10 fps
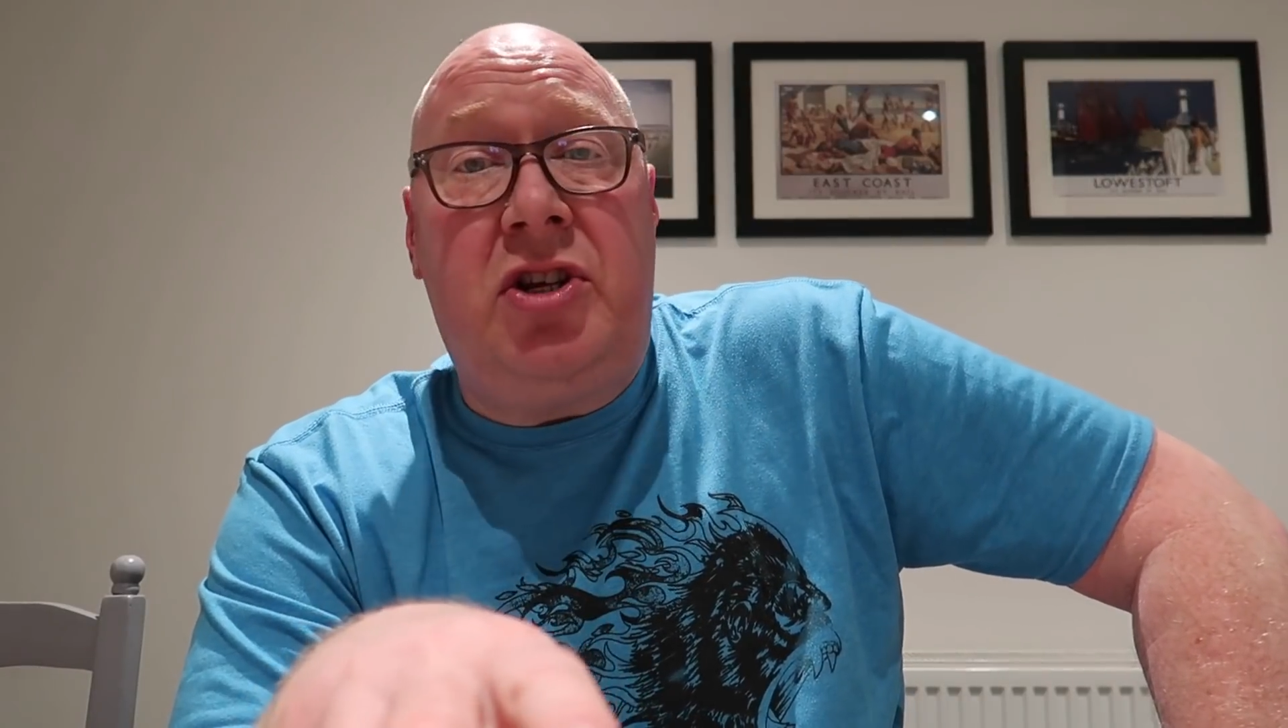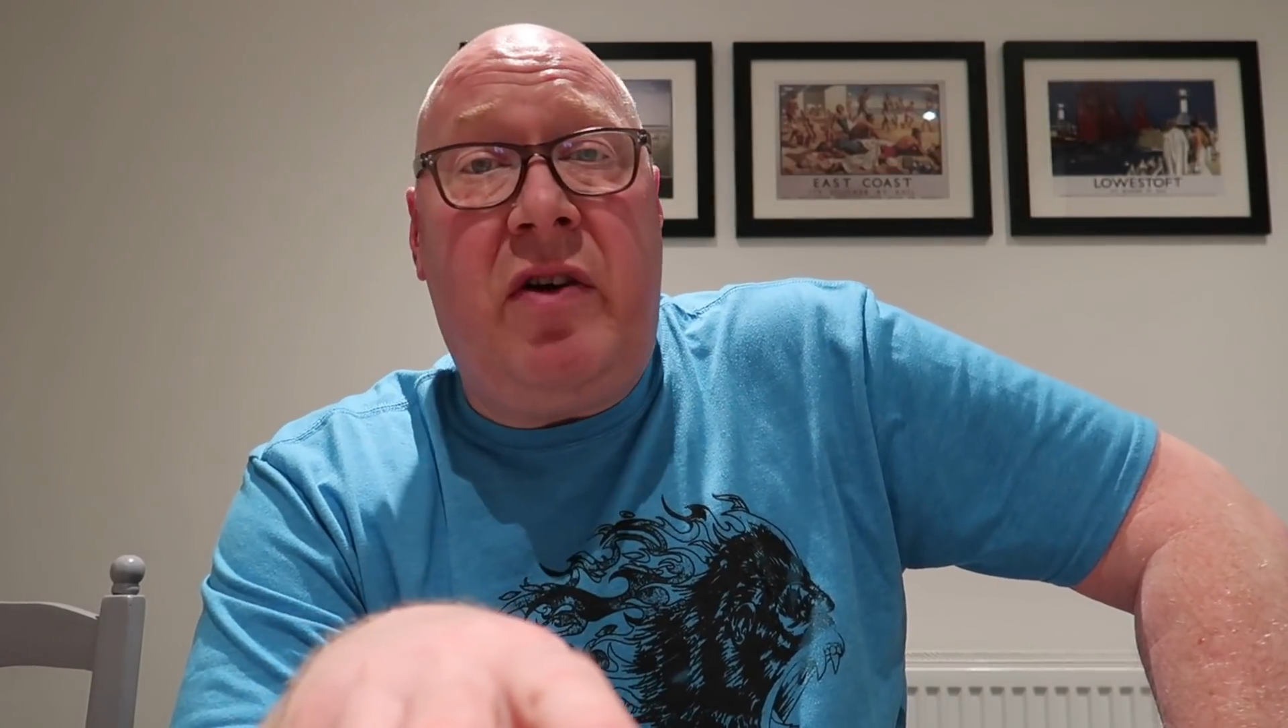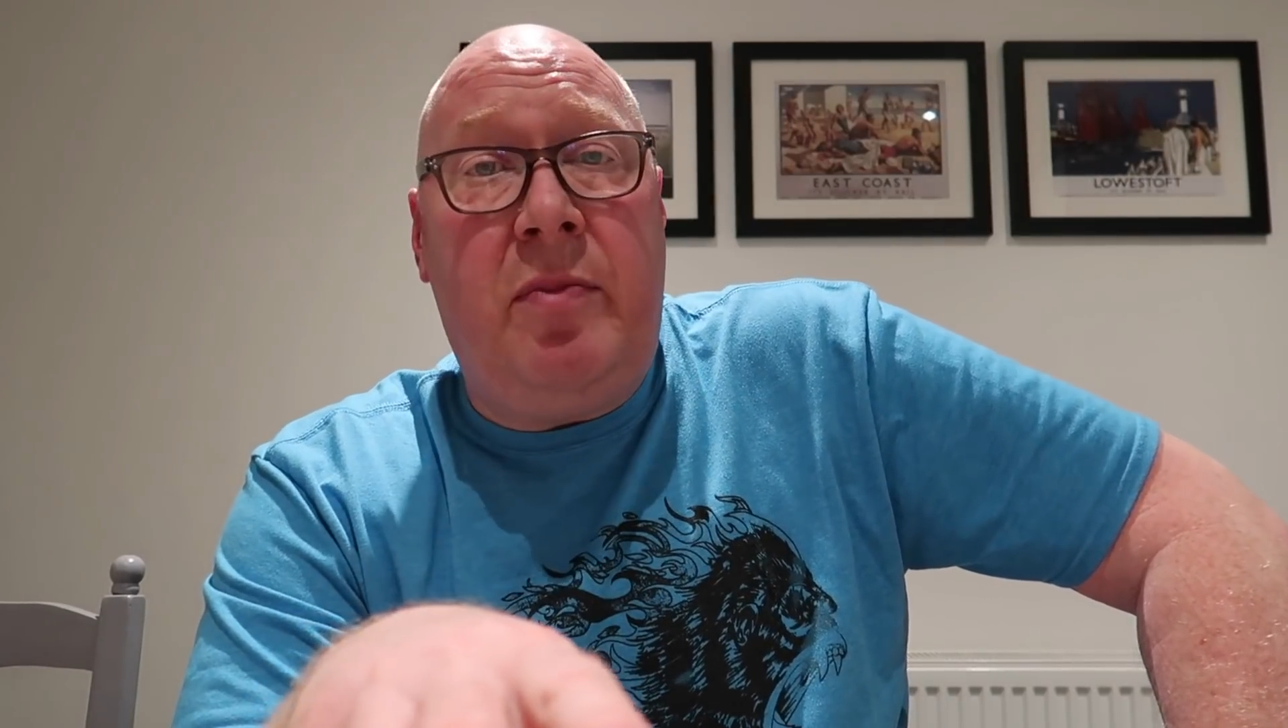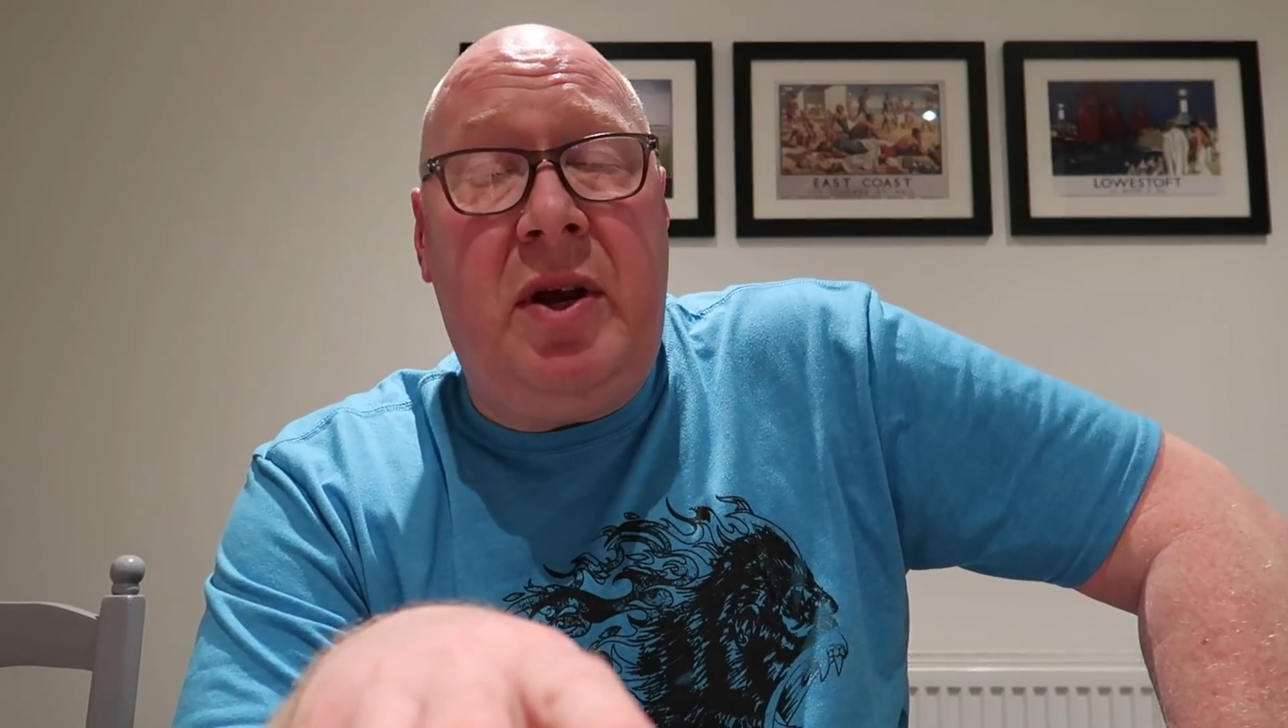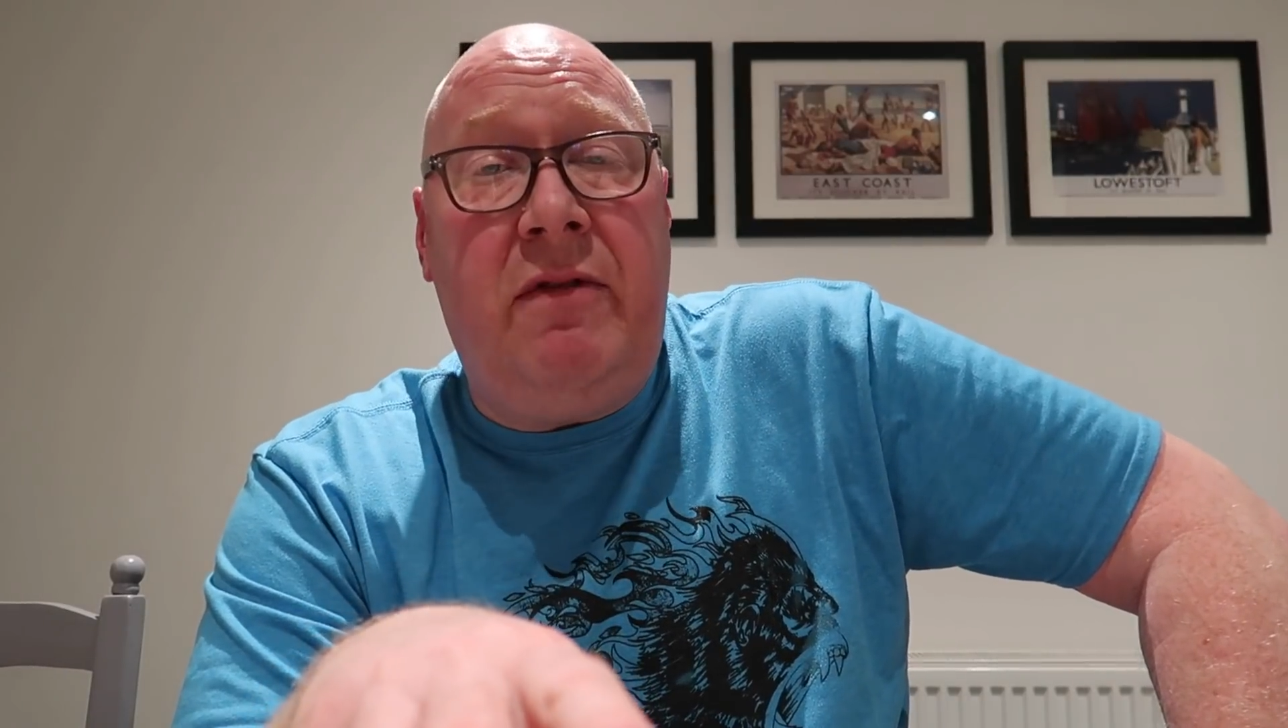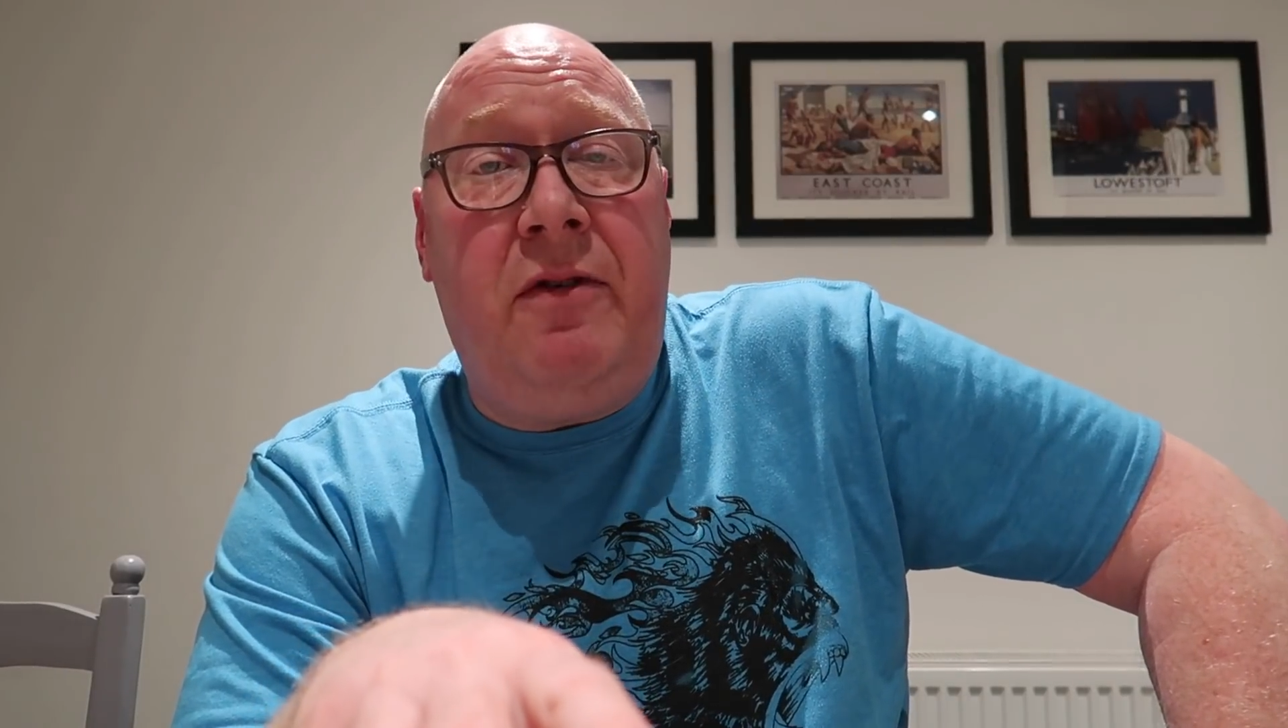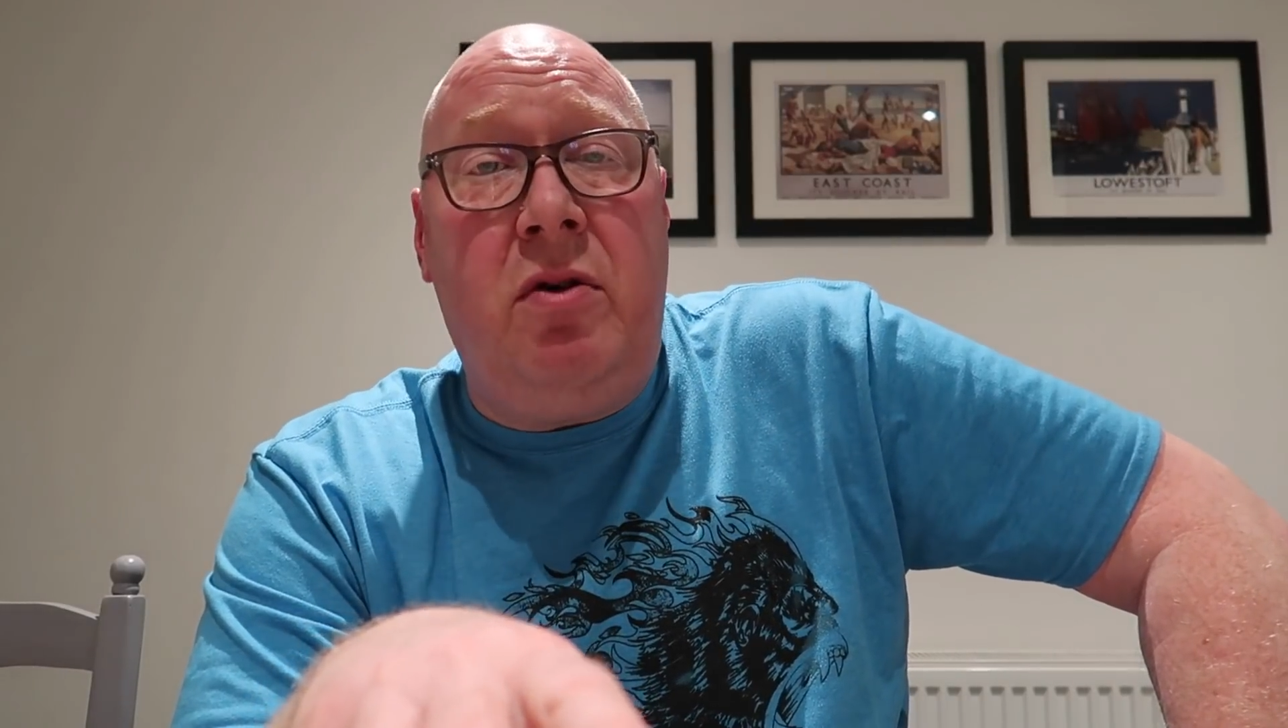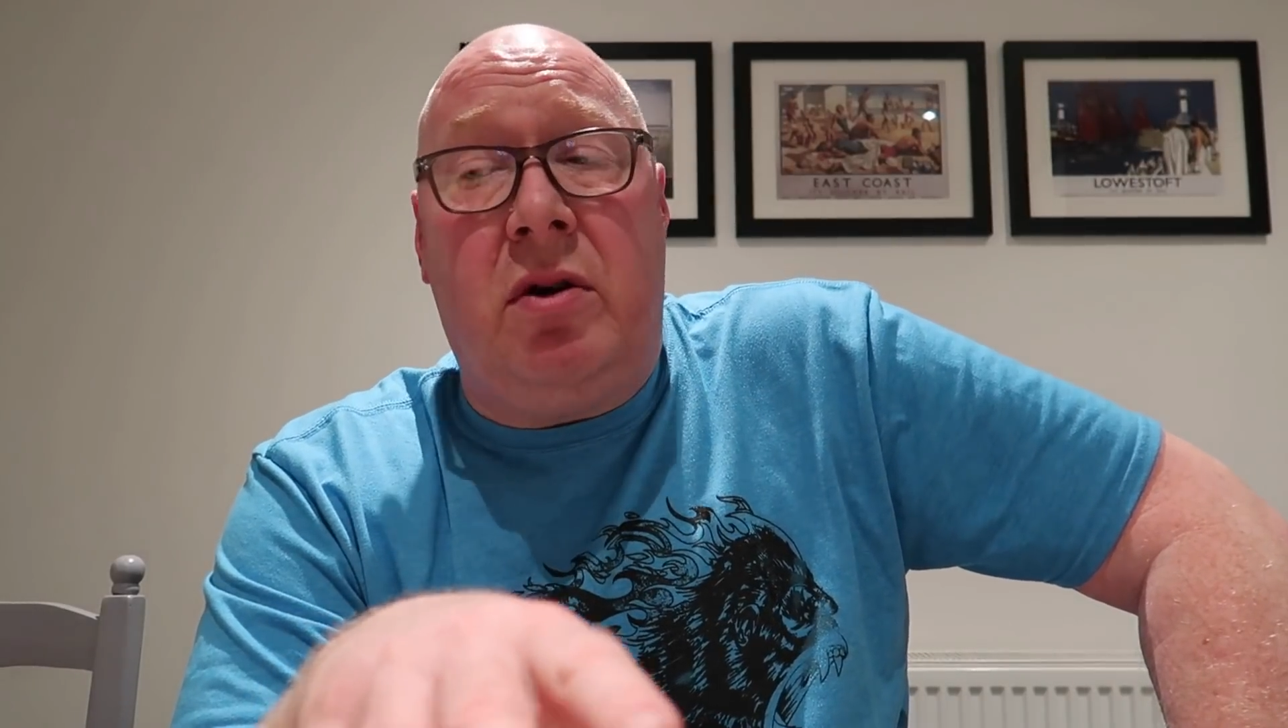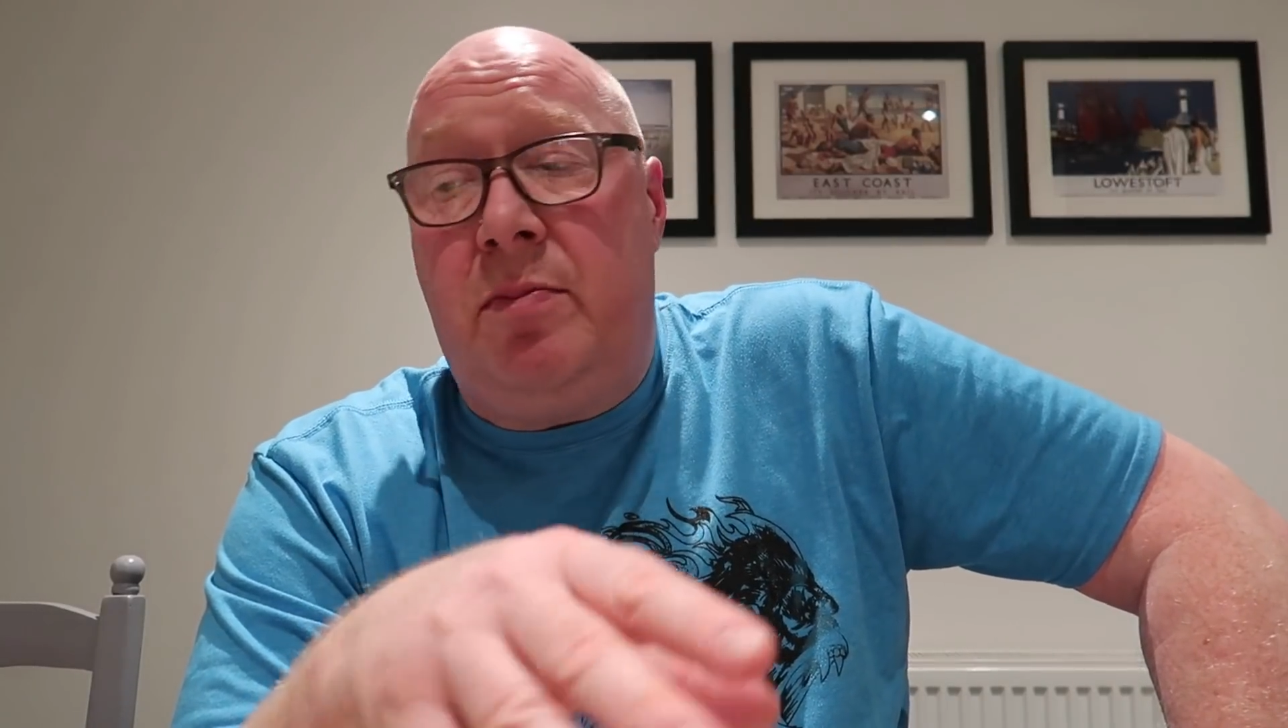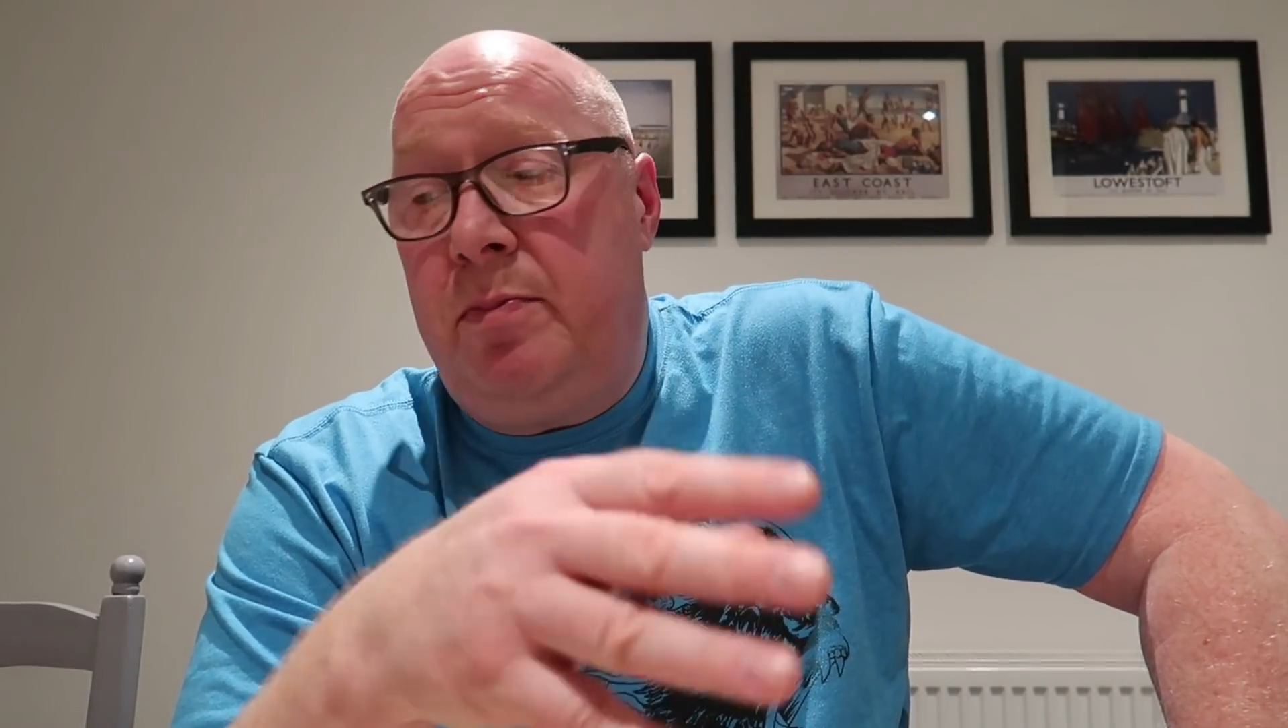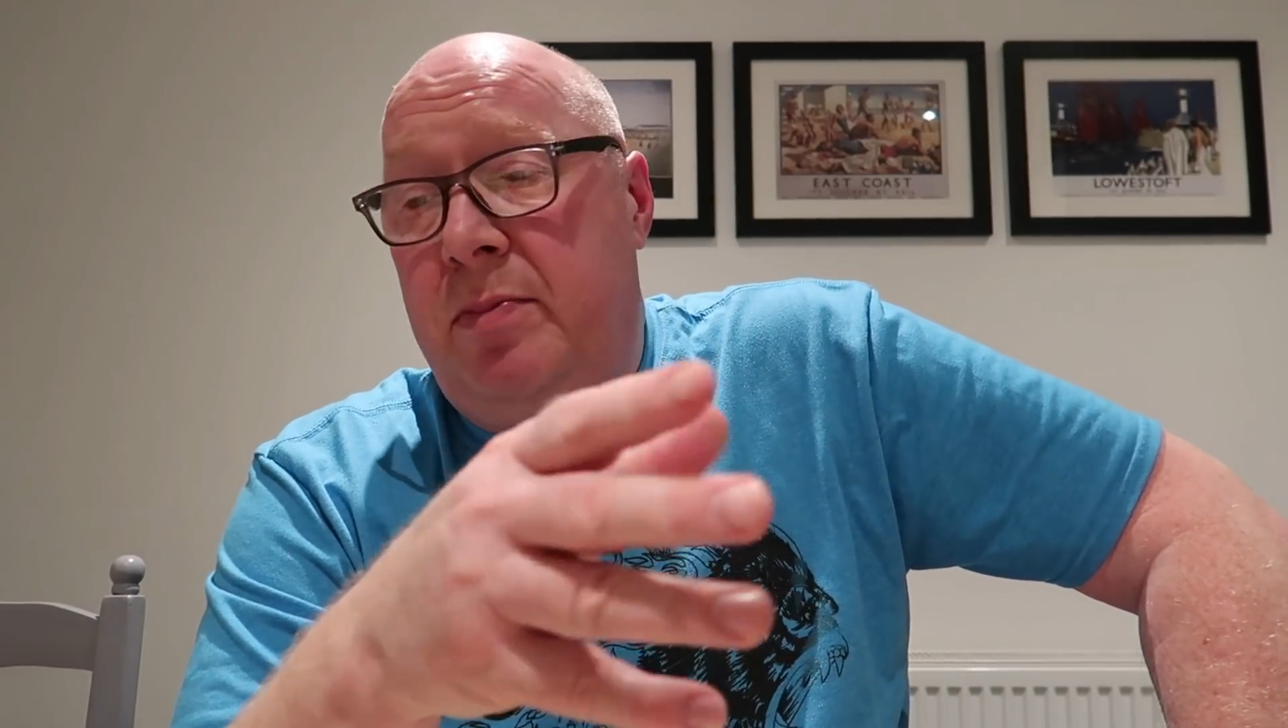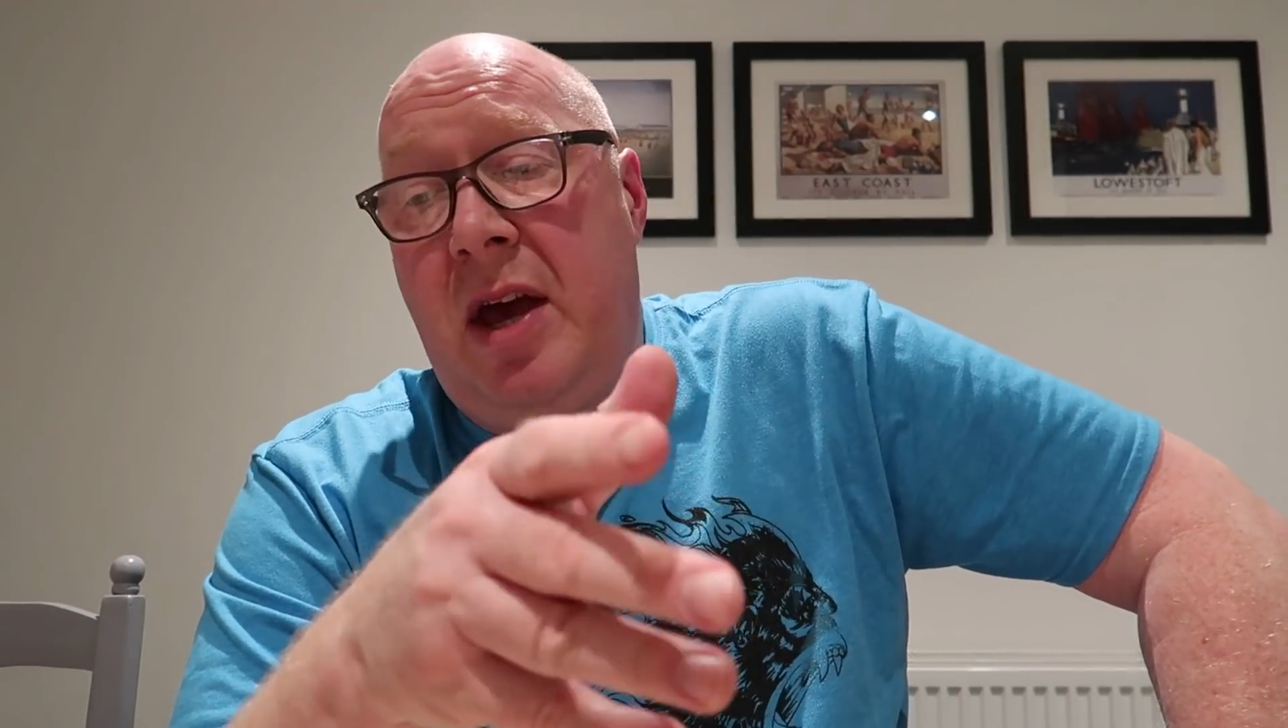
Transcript: just have a bit of fun.